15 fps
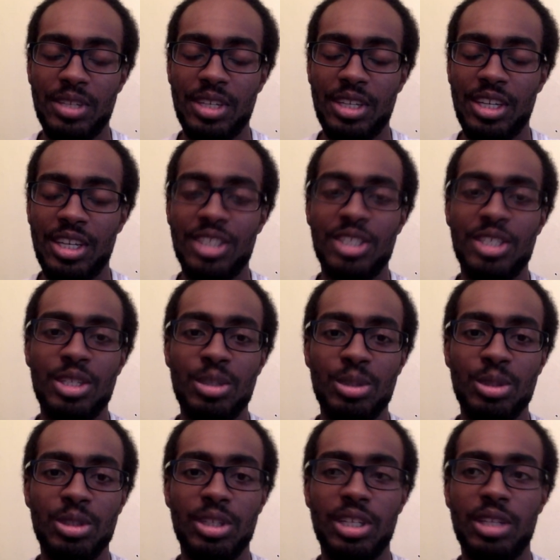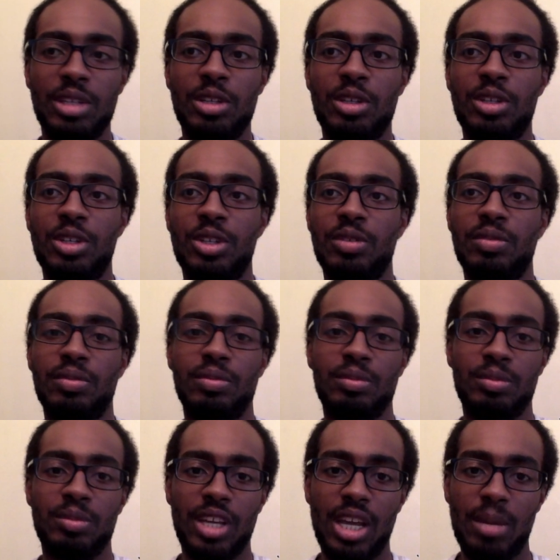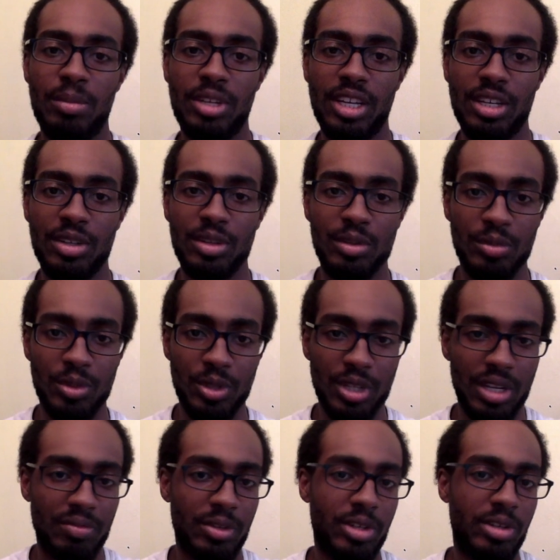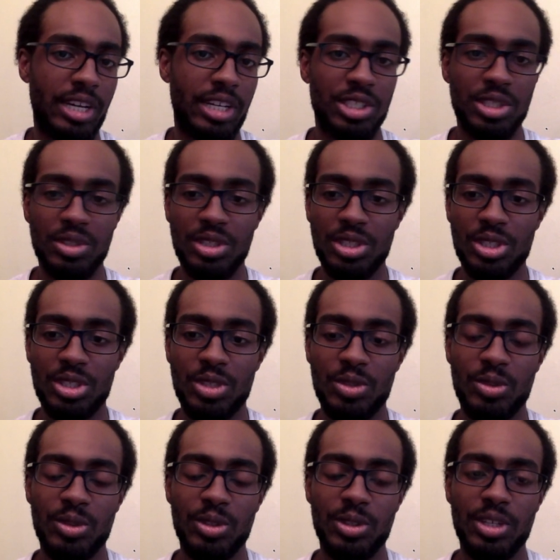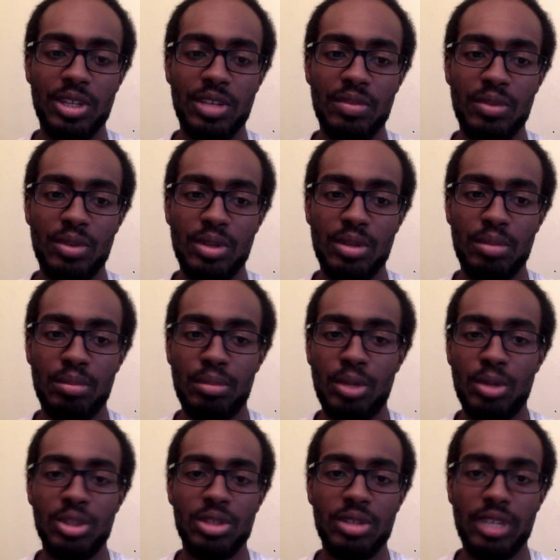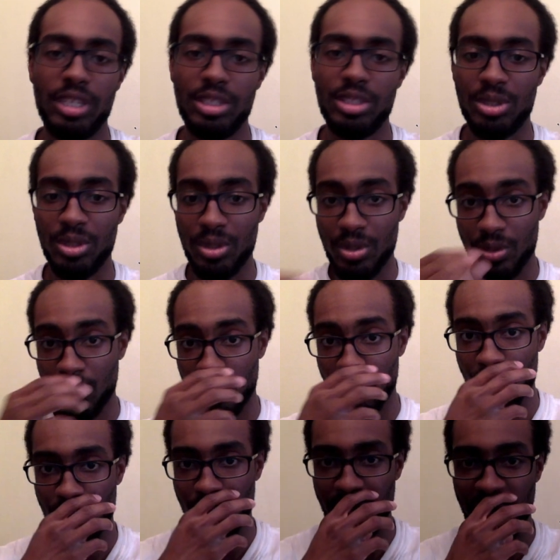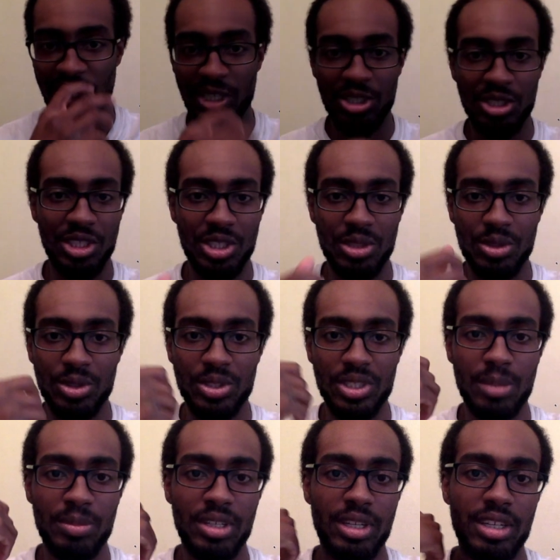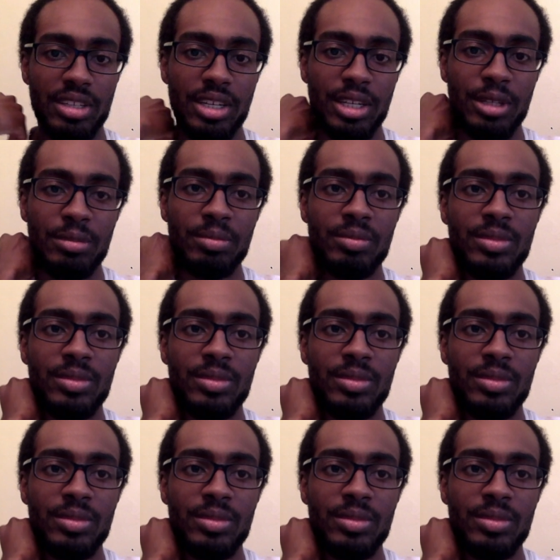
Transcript: it's usually, aimed at looking for grad students or looking for post-grads or PhD students or something like that.